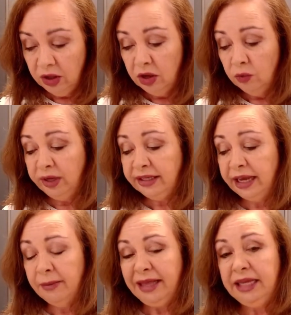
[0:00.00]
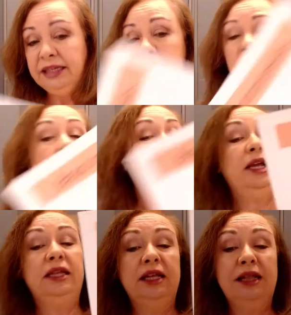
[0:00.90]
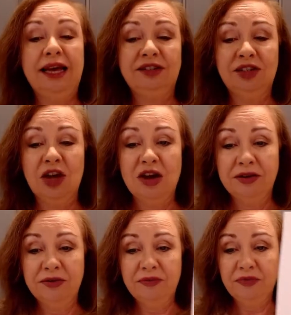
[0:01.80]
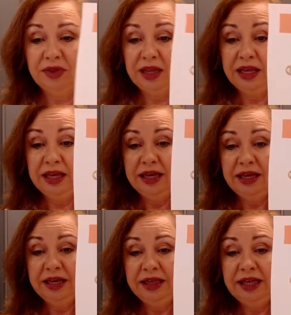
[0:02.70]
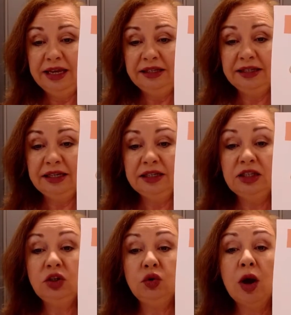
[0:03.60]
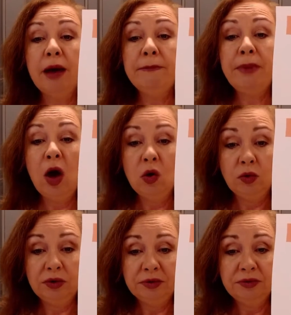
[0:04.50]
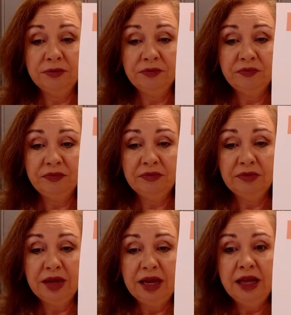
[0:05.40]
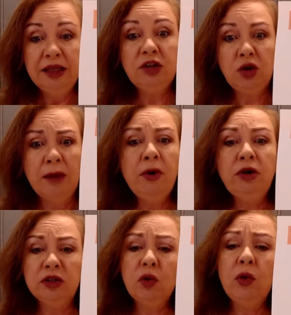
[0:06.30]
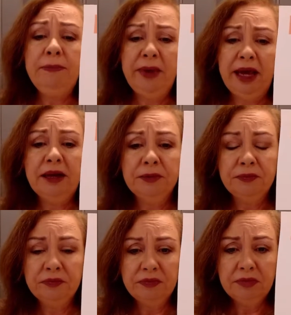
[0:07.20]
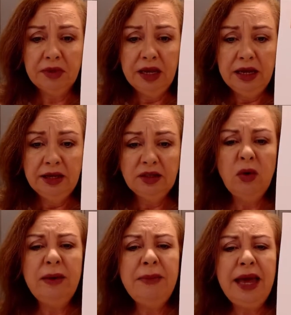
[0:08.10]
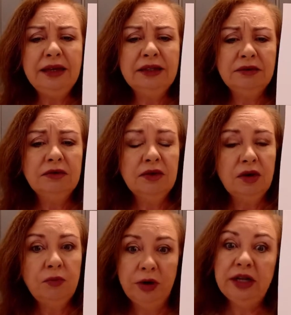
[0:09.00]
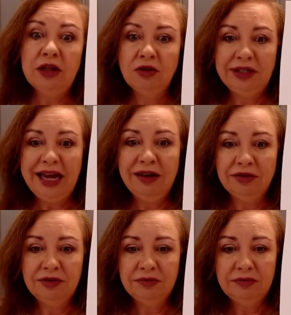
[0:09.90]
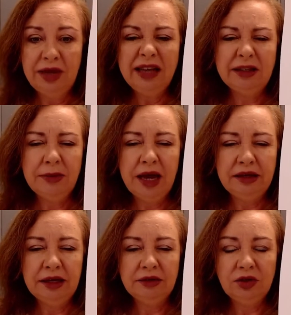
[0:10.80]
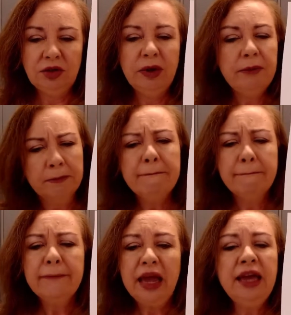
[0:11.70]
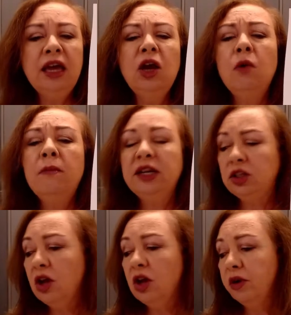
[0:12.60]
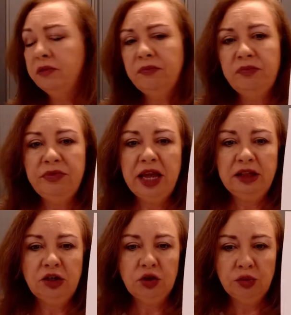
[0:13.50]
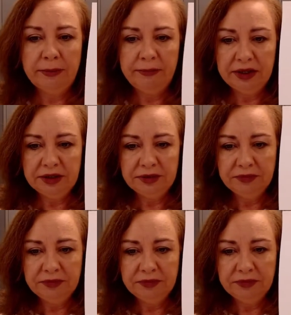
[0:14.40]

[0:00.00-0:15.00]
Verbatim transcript: We sang about this instrument in the last song. This is the trombone. The trombone is quite big, so it makes pretty low sounds. has some high sounds too, but it can go much lower than the trumpet.